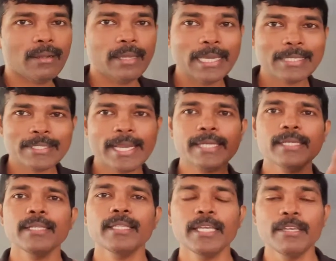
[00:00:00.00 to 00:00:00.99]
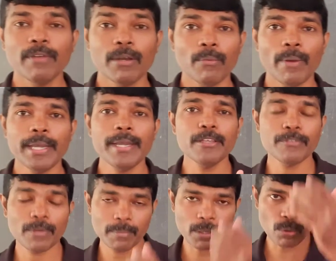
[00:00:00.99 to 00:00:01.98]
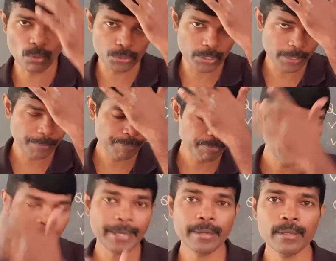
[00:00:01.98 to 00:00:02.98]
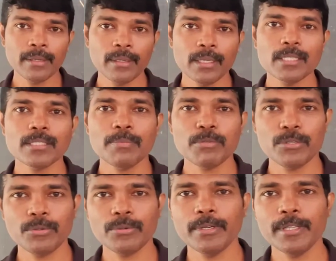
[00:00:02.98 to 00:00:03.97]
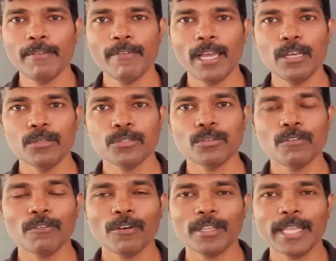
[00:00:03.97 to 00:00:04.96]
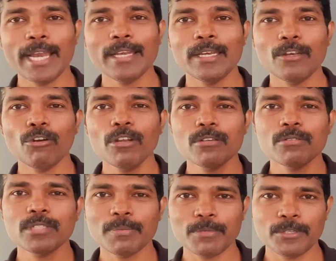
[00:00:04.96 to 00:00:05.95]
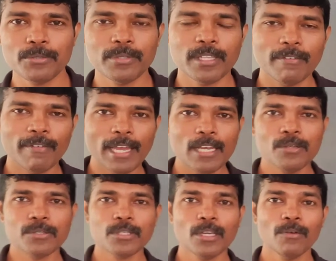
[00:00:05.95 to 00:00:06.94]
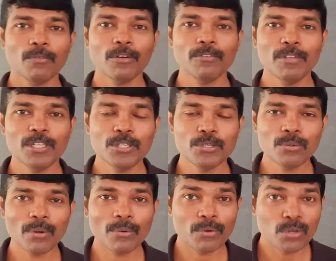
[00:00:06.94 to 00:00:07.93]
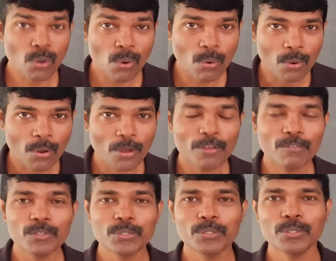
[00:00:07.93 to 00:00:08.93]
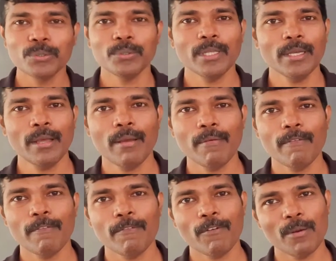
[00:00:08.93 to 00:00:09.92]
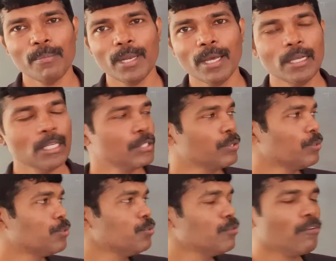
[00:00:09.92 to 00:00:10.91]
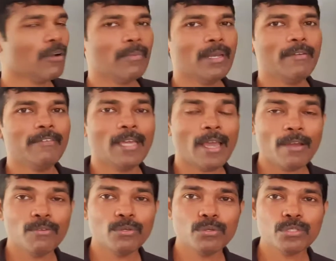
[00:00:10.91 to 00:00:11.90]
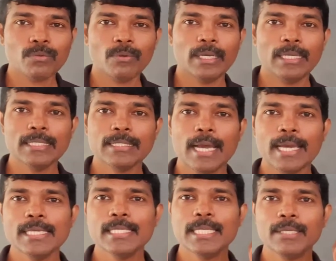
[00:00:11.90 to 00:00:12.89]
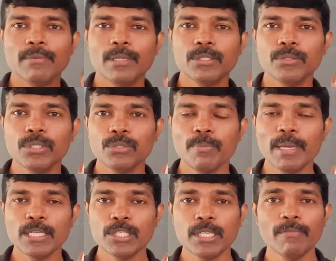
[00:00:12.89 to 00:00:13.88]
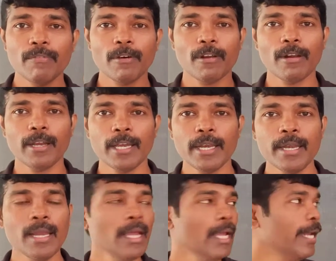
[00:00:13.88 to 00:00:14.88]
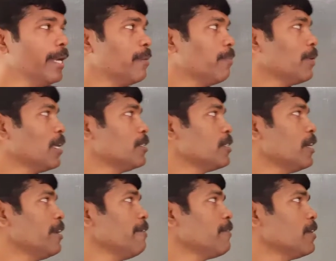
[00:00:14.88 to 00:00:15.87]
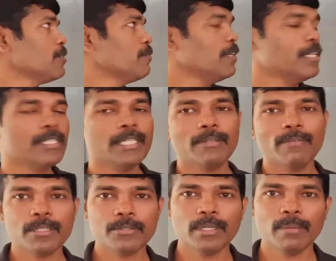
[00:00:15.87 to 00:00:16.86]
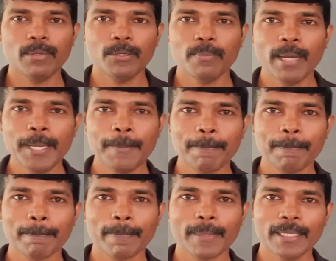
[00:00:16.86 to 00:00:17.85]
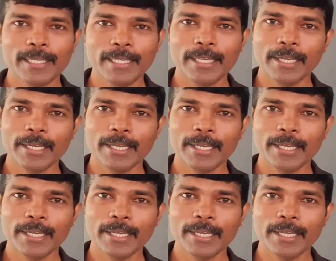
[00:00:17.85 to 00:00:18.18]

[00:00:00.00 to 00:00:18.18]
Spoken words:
extracted the given quantities from the question and substituted the values. So for that, in order to substitute the values, what we need to know? We should know the formula. So 2 formulae we have used. One is I is equal to Q by T for current, and the potential difference V is equal to W by Q.